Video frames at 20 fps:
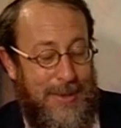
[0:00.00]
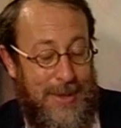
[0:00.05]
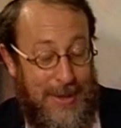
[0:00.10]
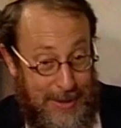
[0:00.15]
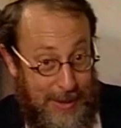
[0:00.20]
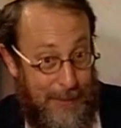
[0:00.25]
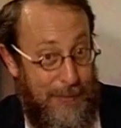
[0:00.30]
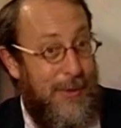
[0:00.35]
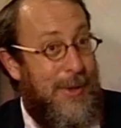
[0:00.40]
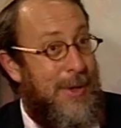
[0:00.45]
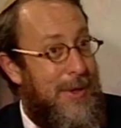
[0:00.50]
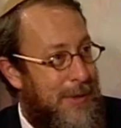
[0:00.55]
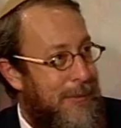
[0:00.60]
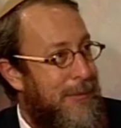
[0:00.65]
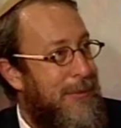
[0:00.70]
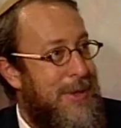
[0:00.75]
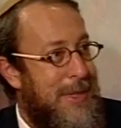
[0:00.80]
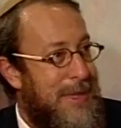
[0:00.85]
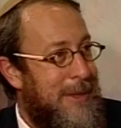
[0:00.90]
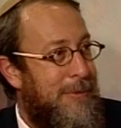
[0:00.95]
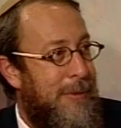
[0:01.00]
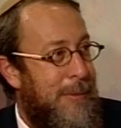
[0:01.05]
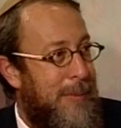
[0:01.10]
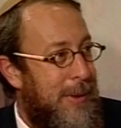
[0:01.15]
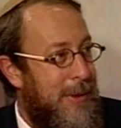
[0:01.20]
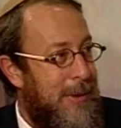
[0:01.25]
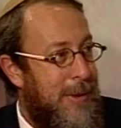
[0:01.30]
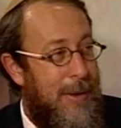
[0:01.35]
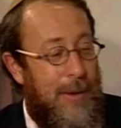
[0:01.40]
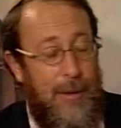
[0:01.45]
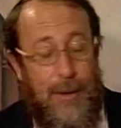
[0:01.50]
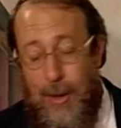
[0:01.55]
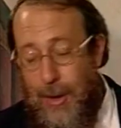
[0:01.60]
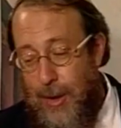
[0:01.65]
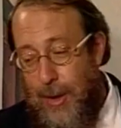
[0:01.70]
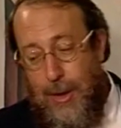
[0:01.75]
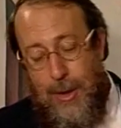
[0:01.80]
significant differences of opinion.